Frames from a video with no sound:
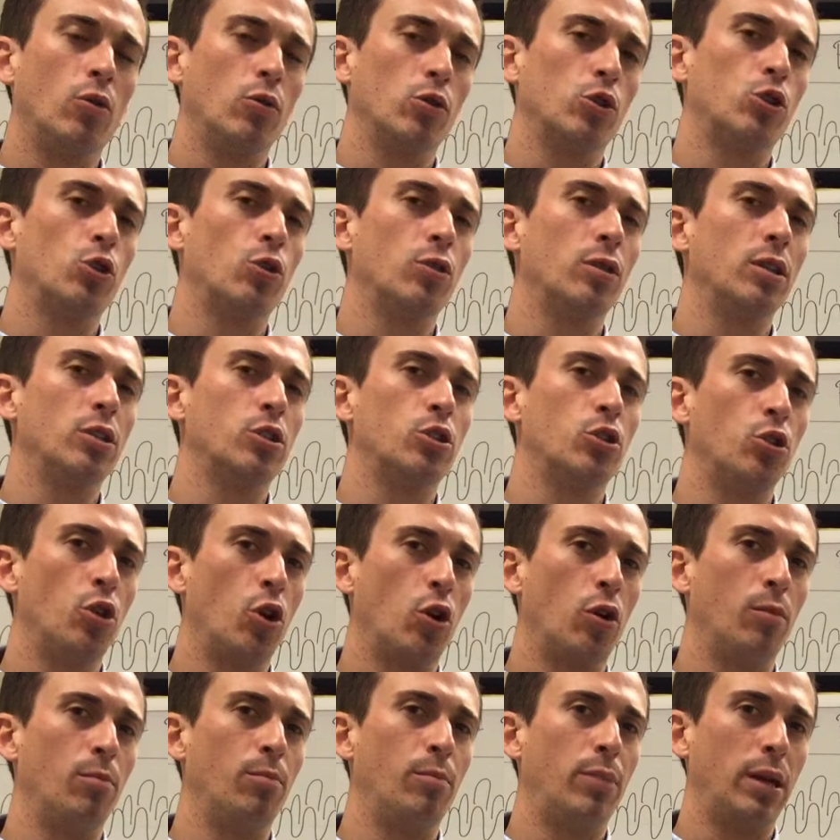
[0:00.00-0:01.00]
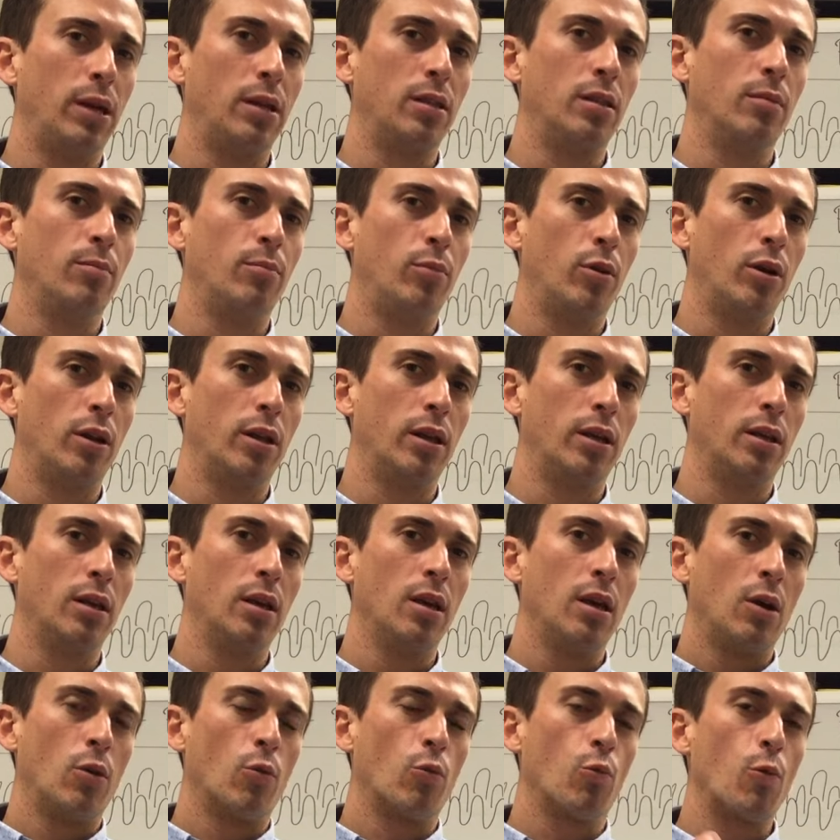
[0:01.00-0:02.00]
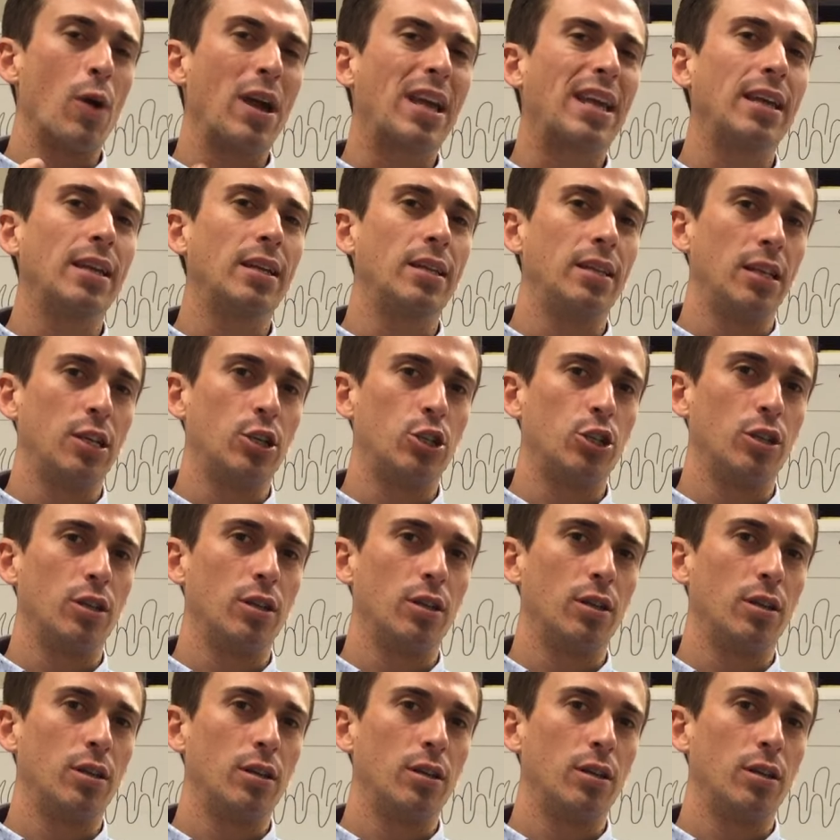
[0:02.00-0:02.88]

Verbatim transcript: or should this not be in the body? Recognition.